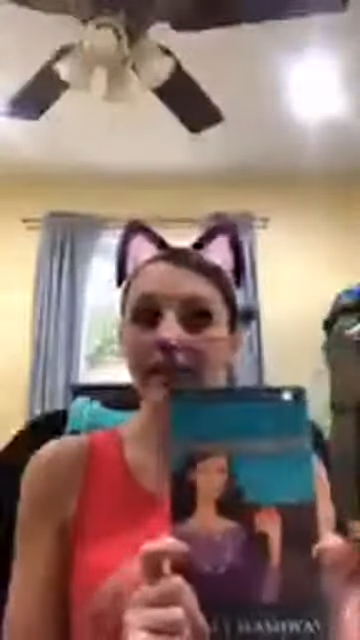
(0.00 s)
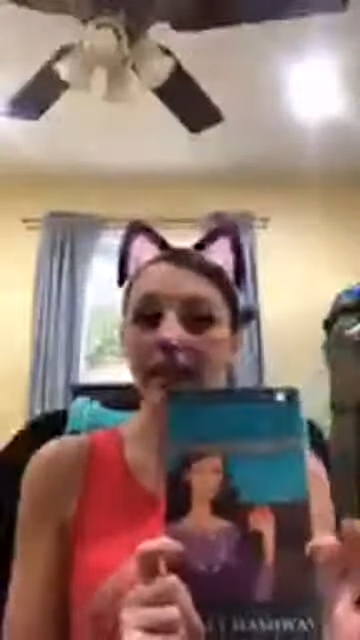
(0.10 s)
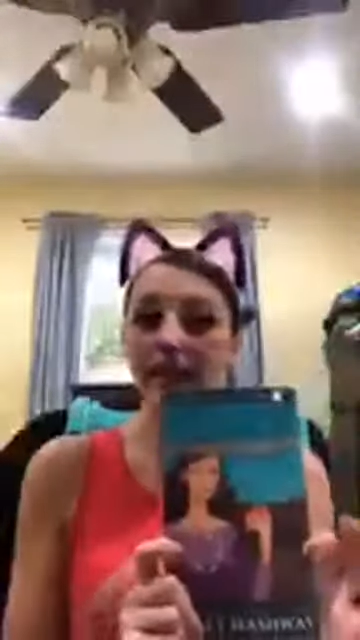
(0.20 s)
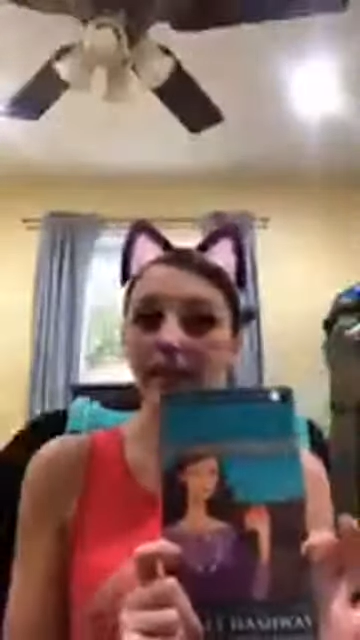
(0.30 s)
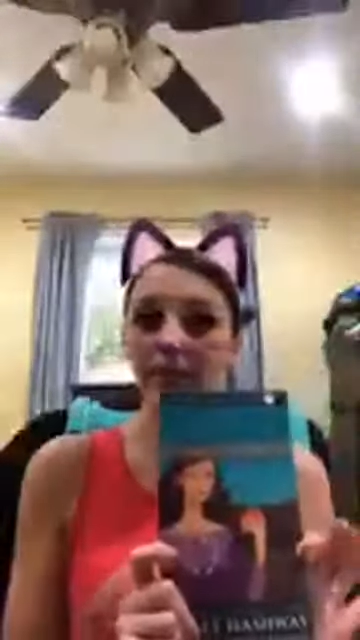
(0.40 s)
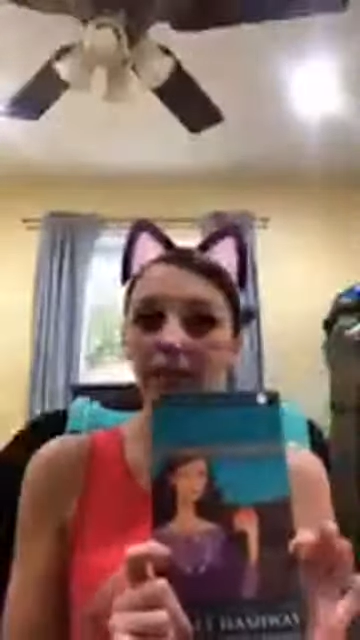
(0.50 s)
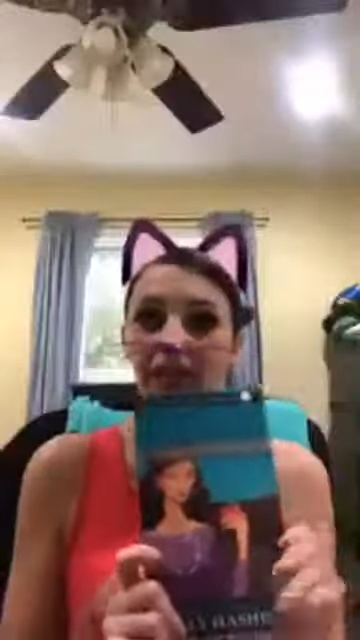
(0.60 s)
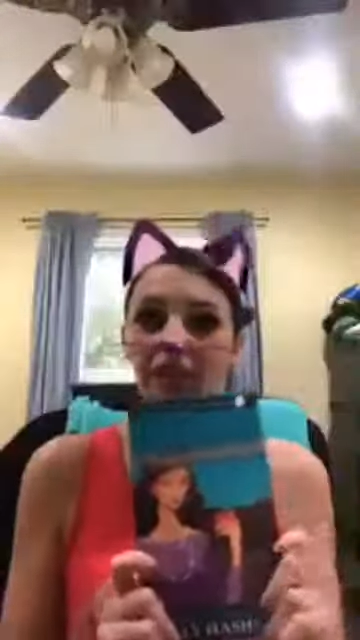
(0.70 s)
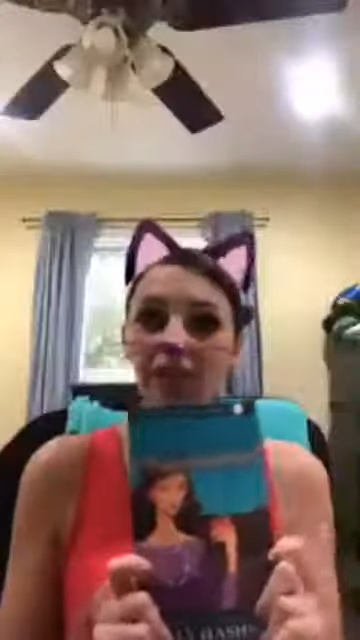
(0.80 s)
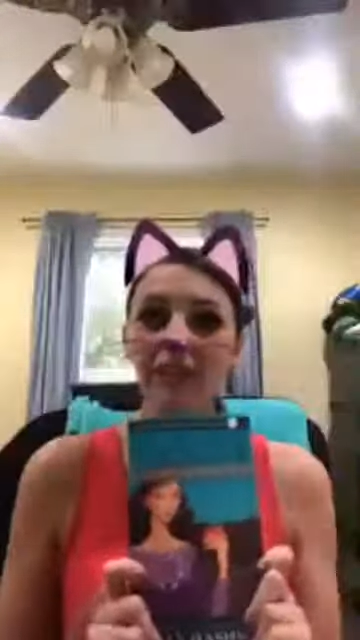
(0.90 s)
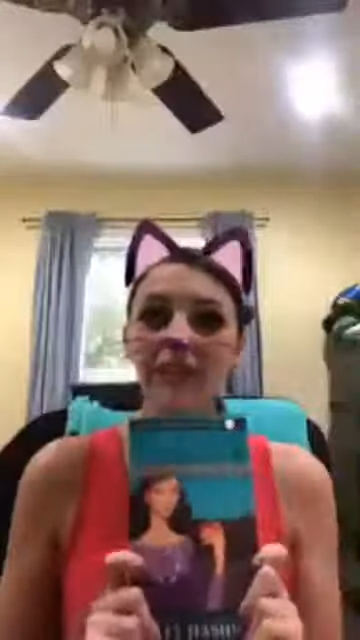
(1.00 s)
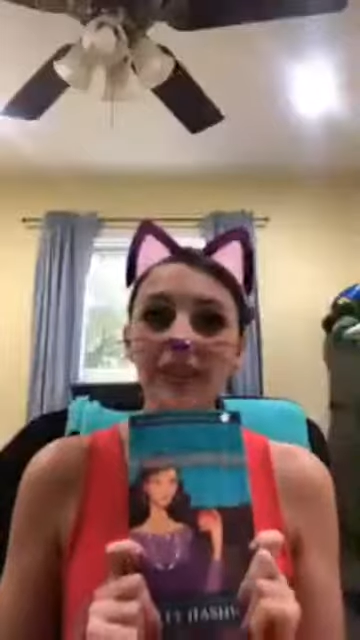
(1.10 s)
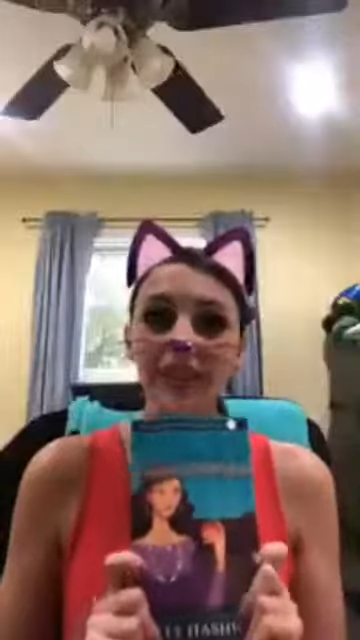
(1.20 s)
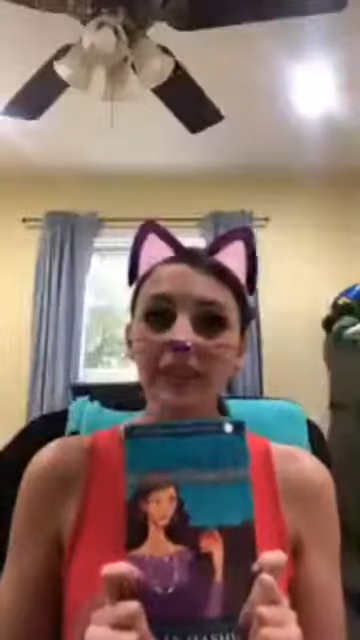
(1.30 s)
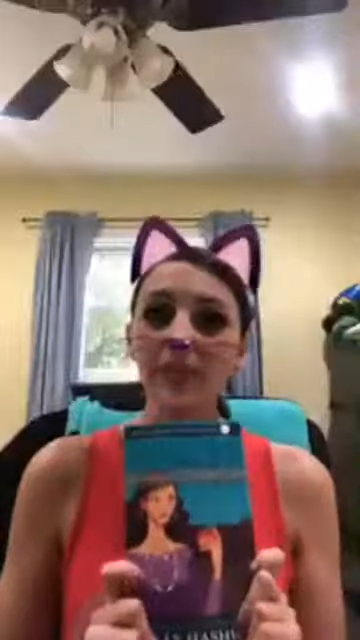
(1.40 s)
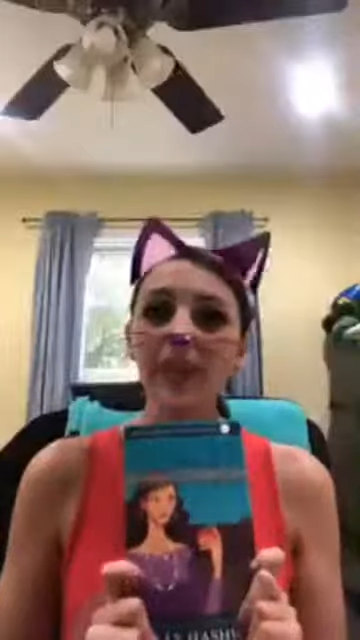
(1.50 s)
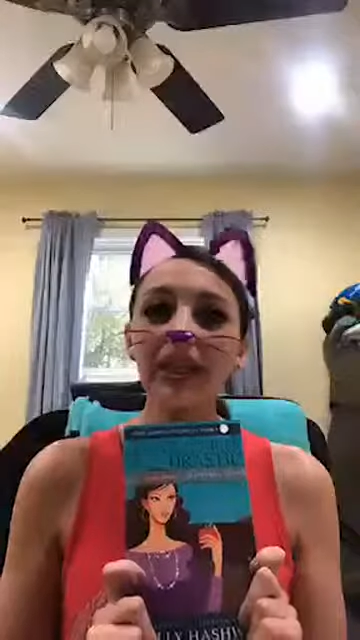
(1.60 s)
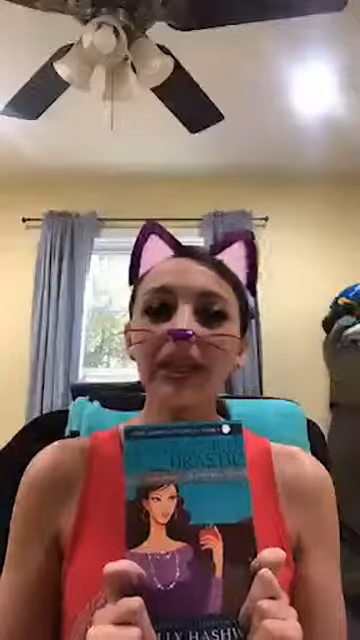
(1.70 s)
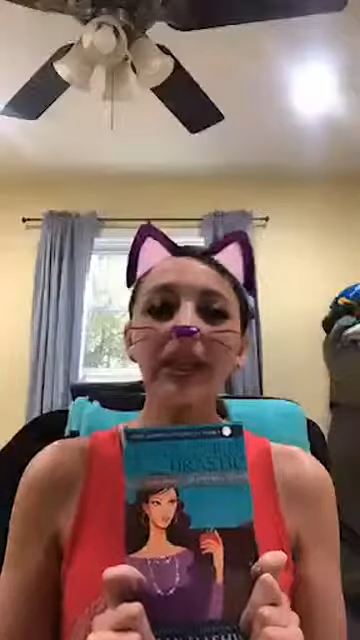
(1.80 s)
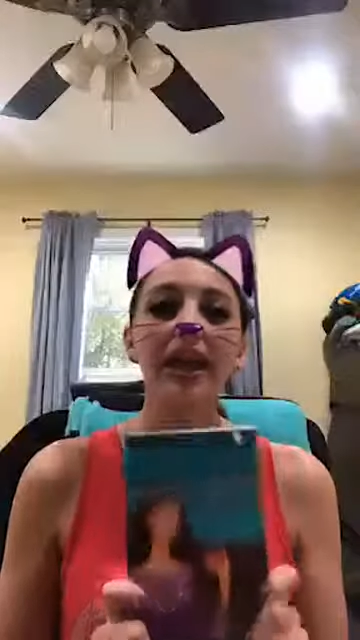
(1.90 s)
last week during the release
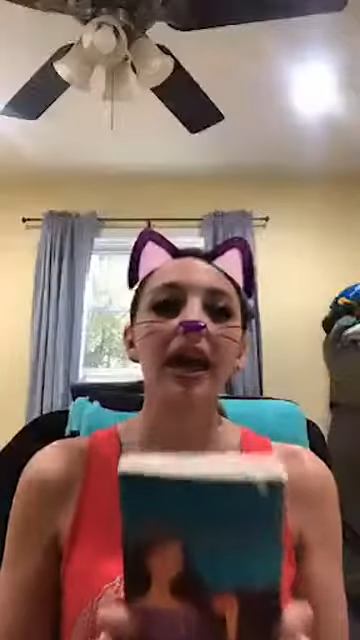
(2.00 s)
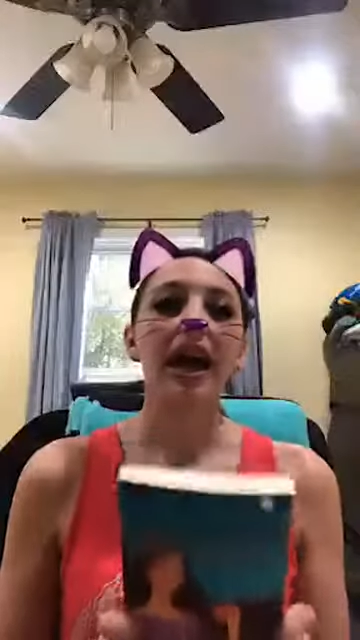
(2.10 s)
week.